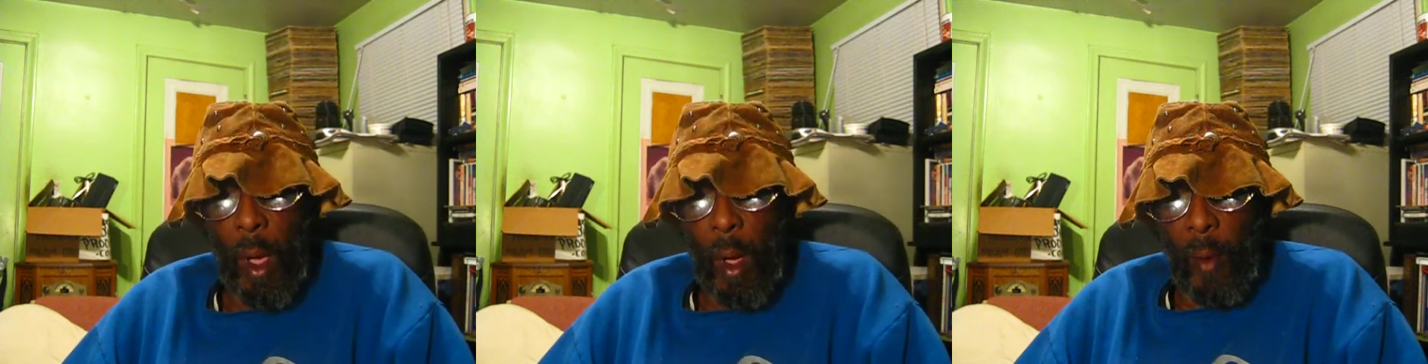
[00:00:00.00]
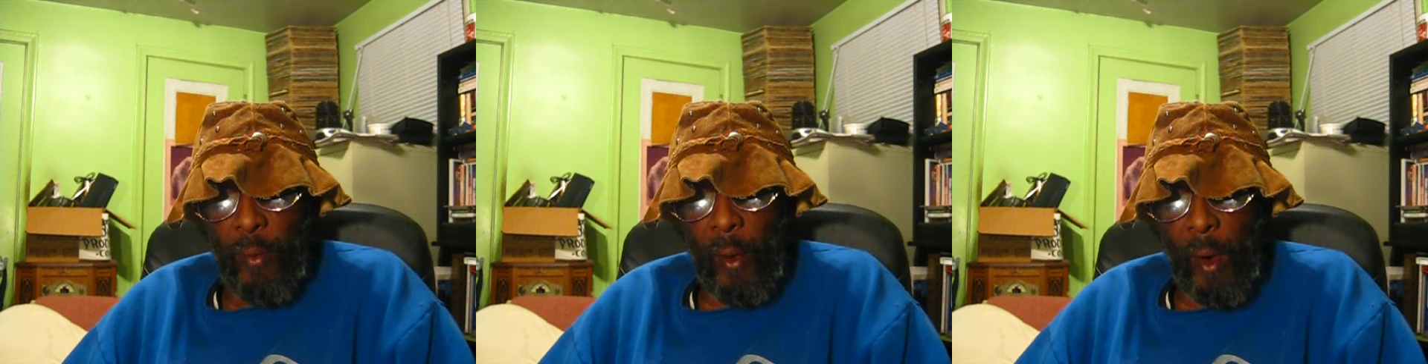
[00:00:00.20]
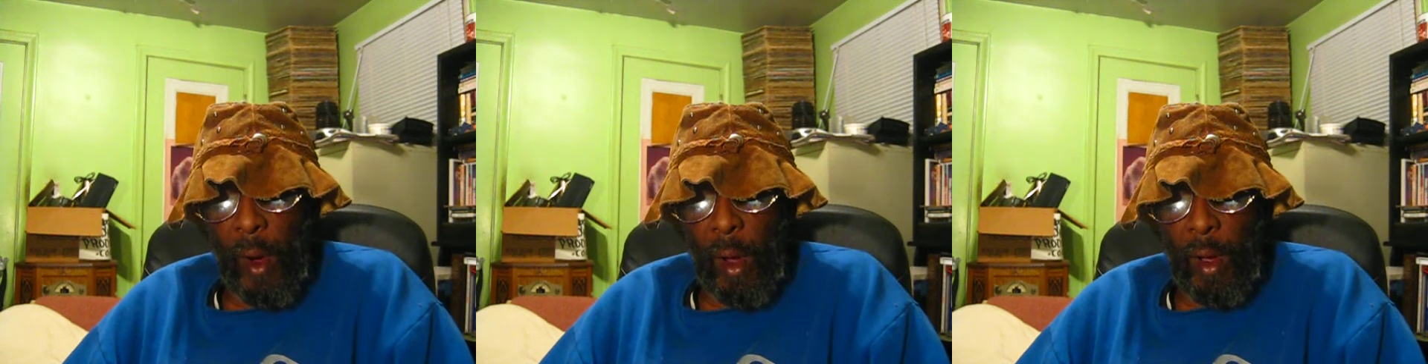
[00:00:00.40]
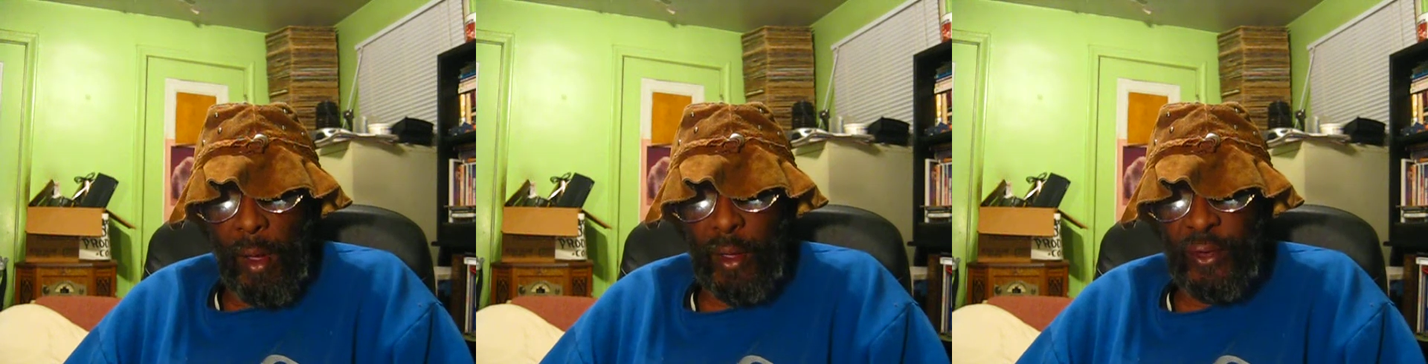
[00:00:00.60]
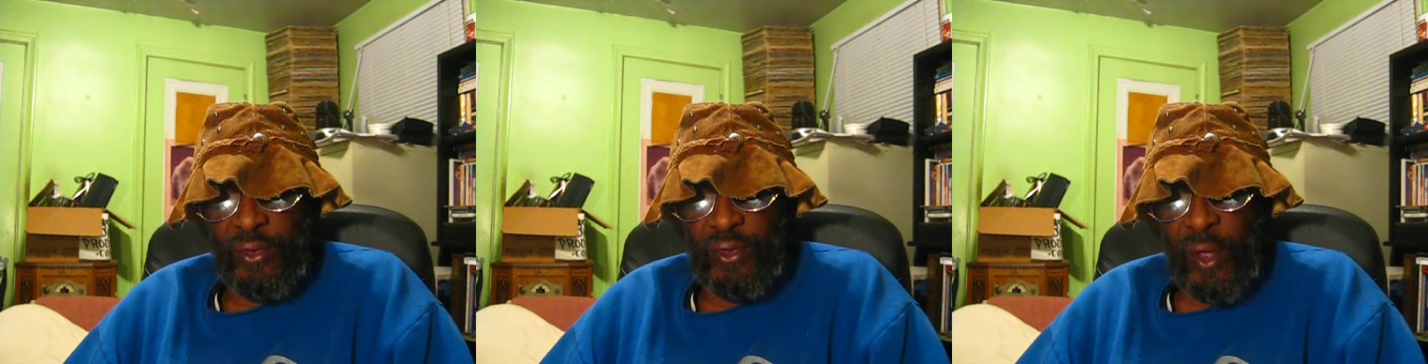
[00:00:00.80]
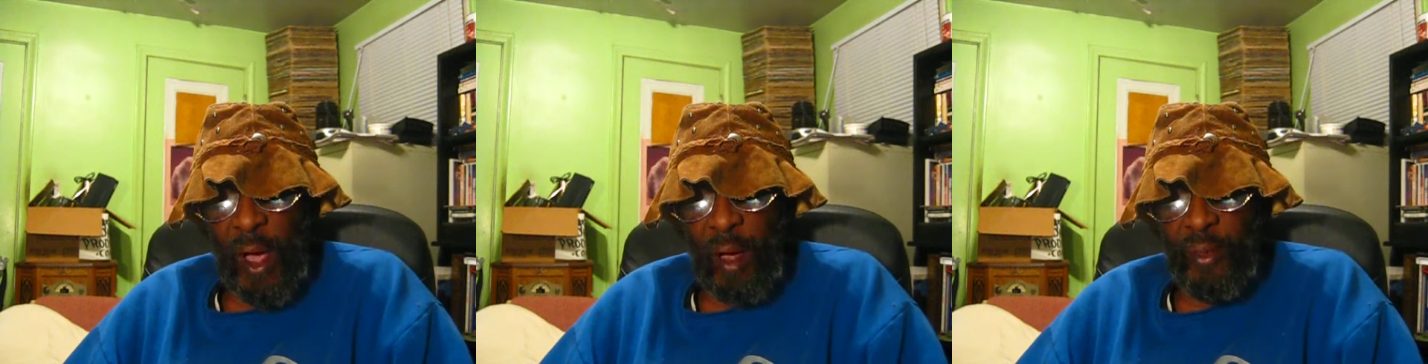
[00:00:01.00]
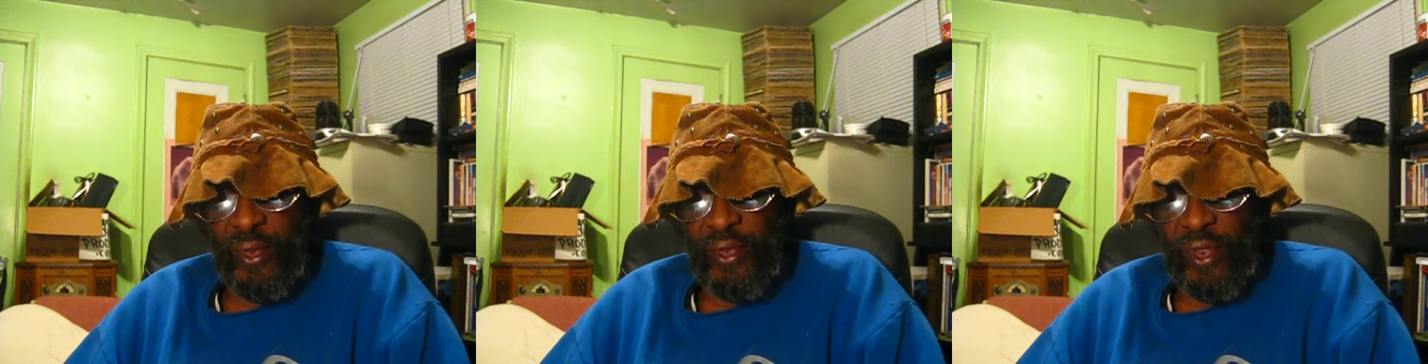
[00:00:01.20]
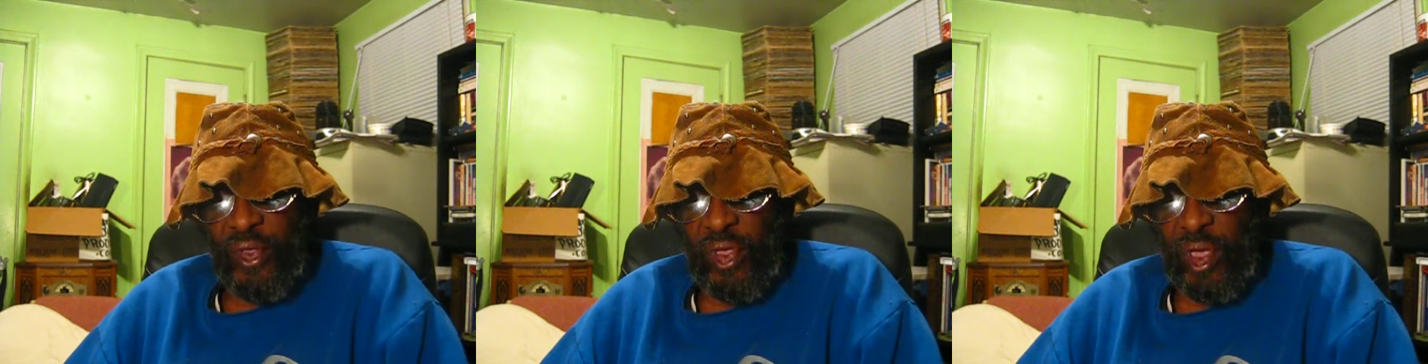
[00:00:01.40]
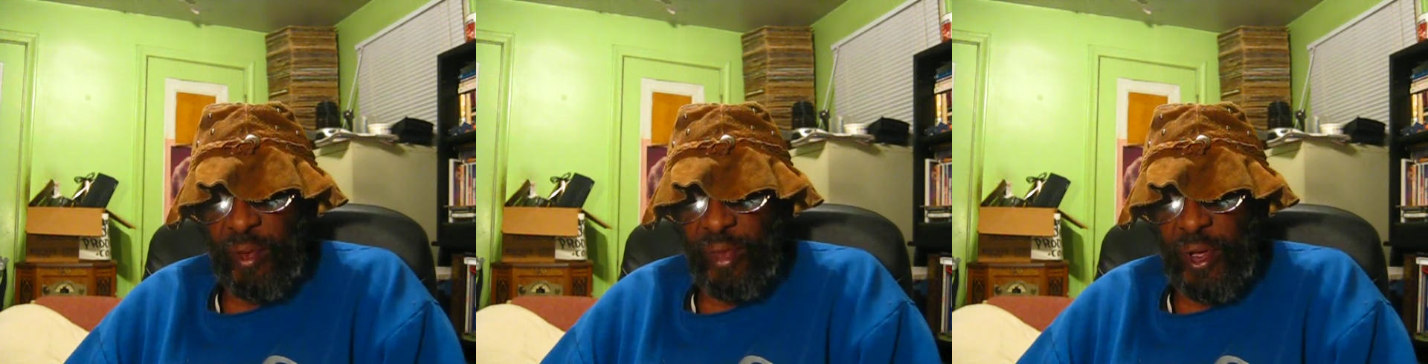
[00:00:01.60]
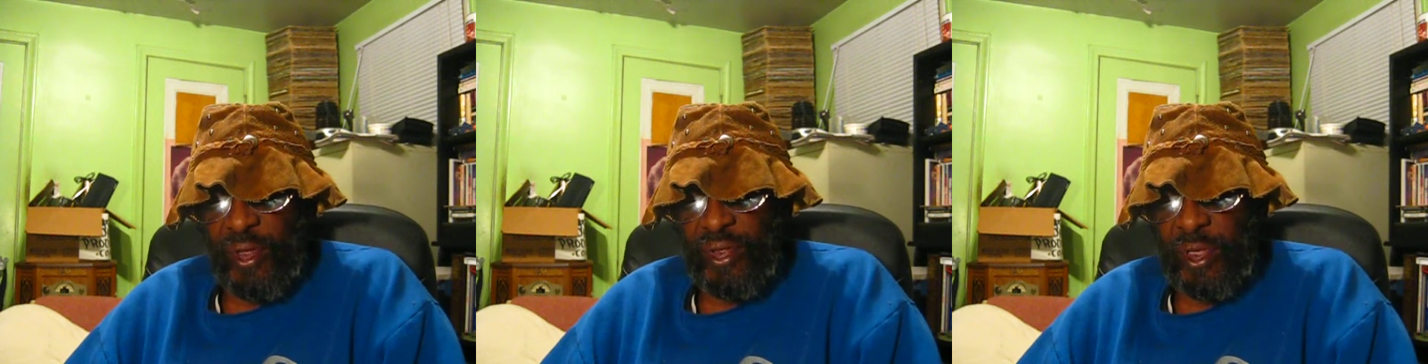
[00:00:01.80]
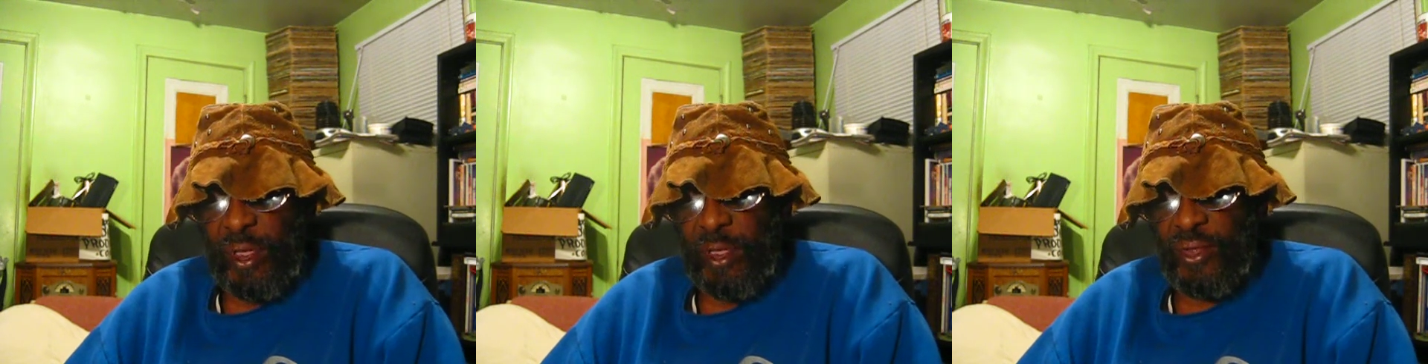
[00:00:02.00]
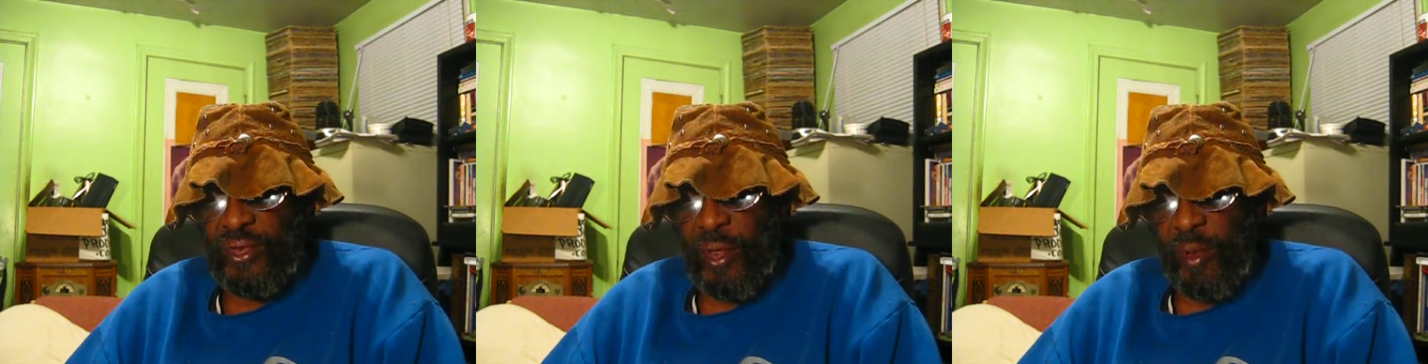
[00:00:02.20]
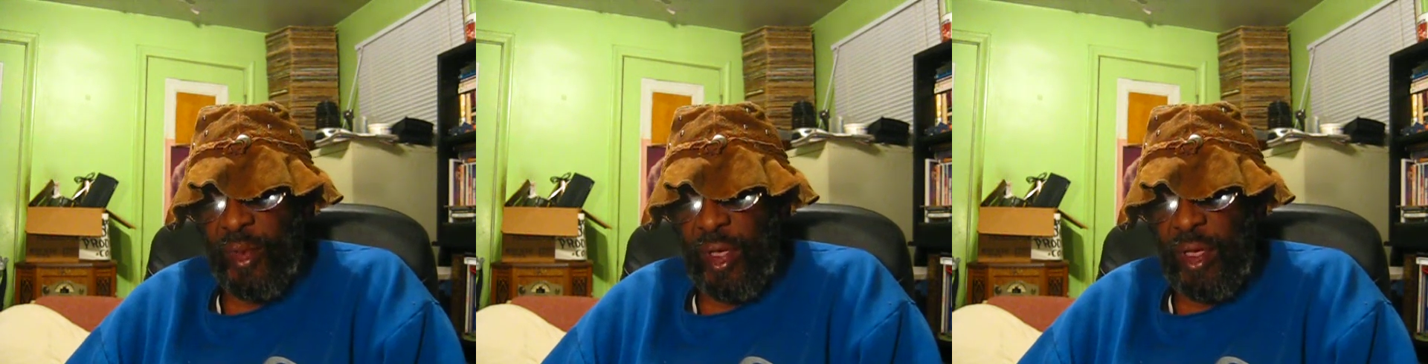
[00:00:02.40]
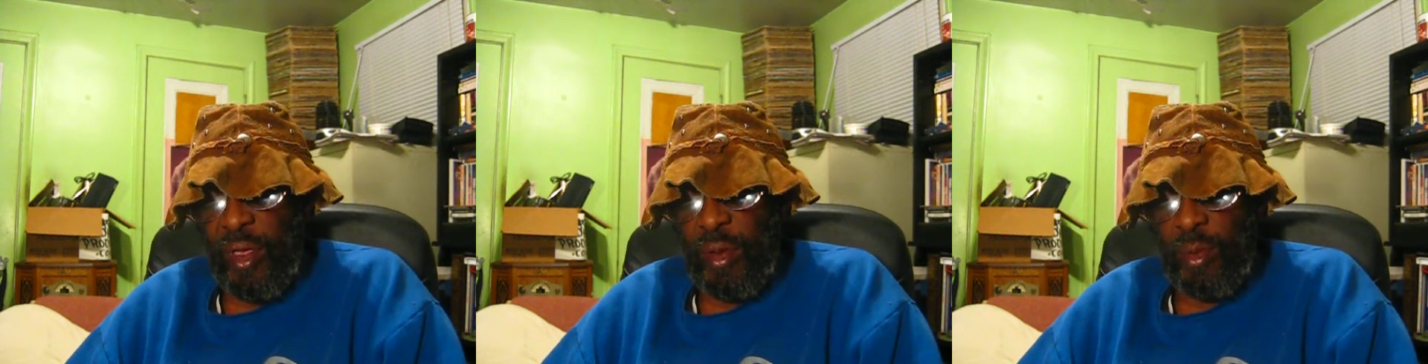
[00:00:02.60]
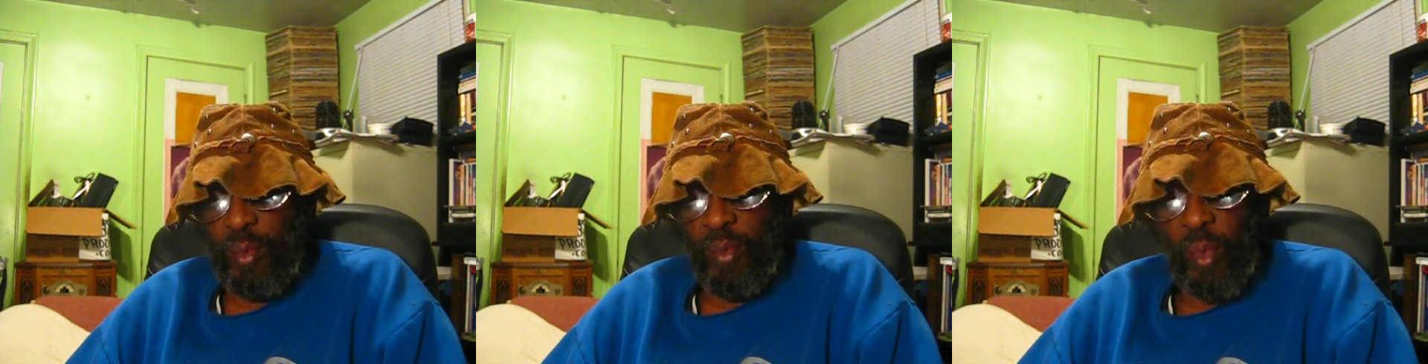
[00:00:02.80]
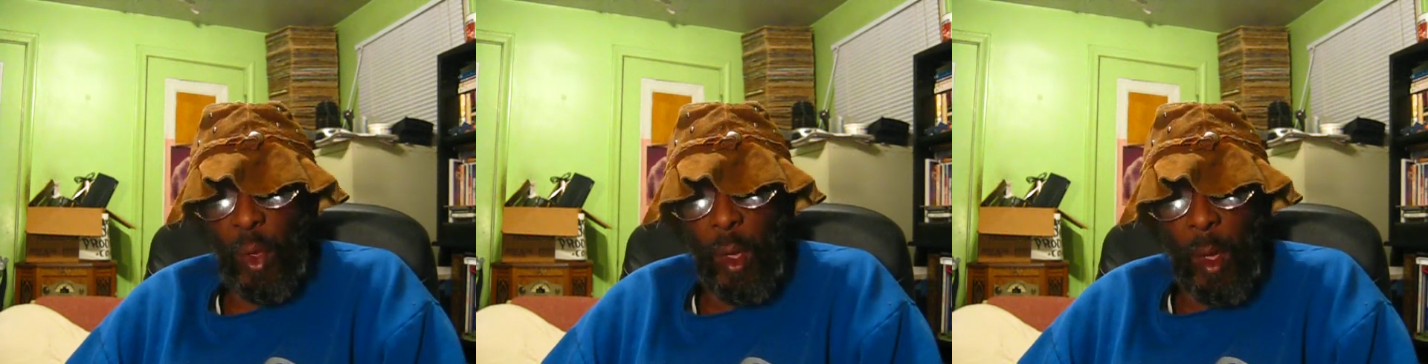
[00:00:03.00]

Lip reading: For His job is to keep us east of Eden.